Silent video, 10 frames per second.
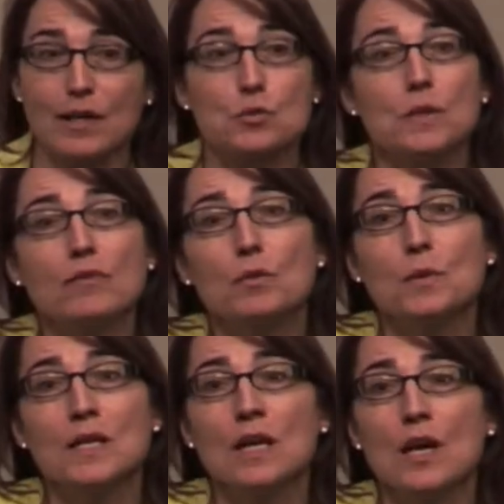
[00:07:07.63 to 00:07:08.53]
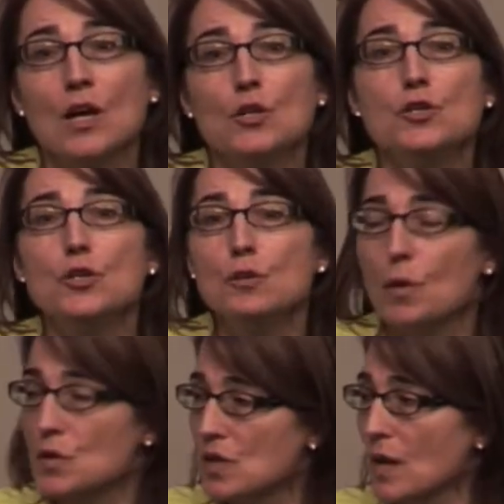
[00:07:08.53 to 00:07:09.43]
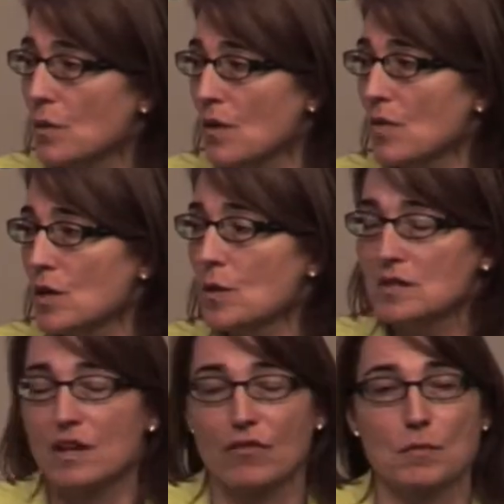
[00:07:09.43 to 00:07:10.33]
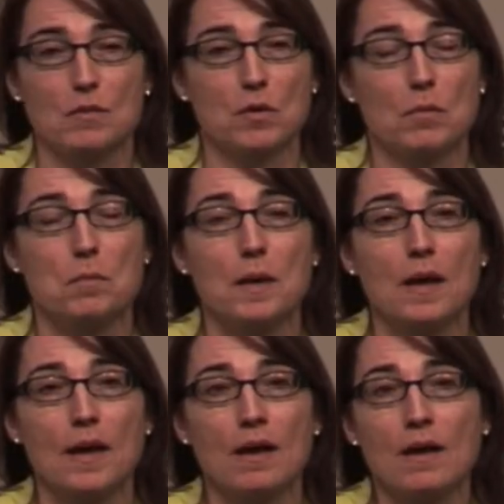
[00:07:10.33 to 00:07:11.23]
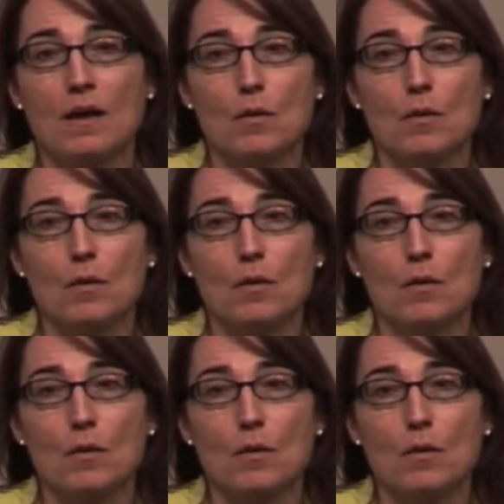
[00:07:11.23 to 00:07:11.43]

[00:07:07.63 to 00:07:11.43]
Because whatever we do or say within the US government will be